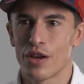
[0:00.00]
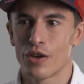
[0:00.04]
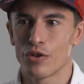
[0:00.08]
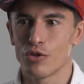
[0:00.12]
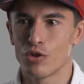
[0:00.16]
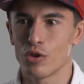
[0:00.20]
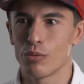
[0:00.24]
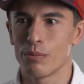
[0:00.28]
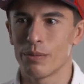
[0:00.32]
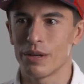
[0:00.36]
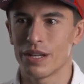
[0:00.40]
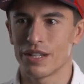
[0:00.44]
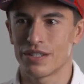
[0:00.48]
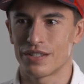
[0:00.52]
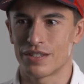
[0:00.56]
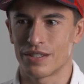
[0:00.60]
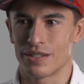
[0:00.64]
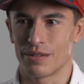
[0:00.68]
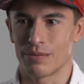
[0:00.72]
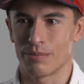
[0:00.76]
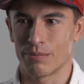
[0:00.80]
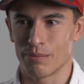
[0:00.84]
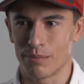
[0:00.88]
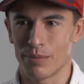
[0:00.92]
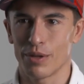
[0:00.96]
you miss
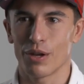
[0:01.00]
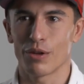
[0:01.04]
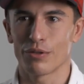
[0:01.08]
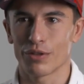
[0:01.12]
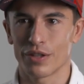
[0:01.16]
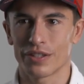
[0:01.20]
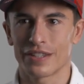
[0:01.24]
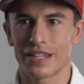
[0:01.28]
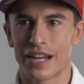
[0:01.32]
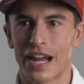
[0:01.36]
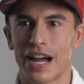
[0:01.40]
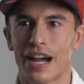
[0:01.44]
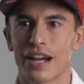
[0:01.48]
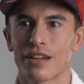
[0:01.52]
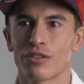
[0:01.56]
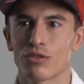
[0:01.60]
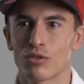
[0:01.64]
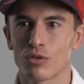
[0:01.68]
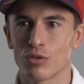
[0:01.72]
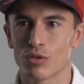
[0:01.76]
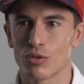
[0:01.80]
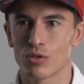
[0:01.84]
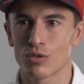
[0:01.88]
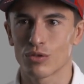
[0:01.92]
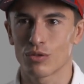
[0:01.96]
be on the track
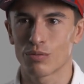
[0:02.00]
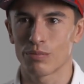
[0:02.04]
to,